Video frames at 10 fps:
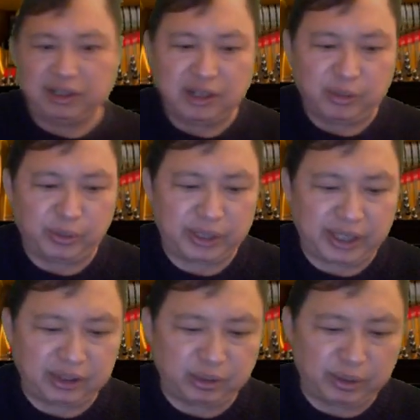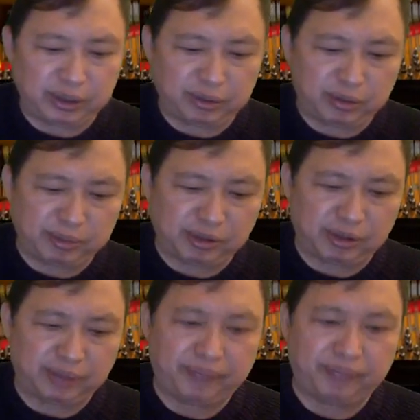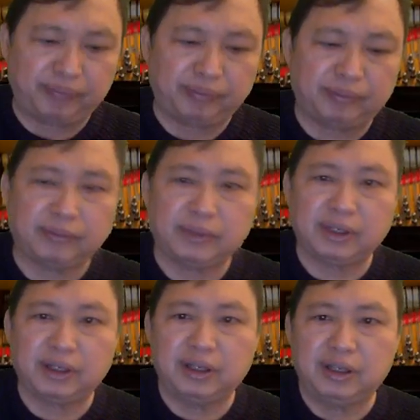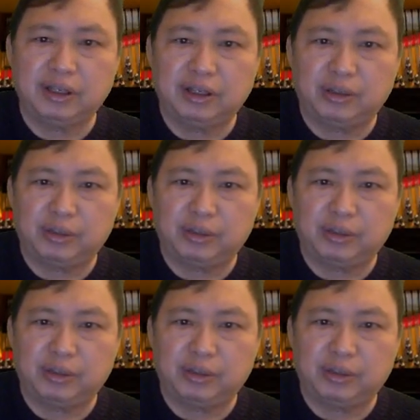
with end-to-end encryption. We're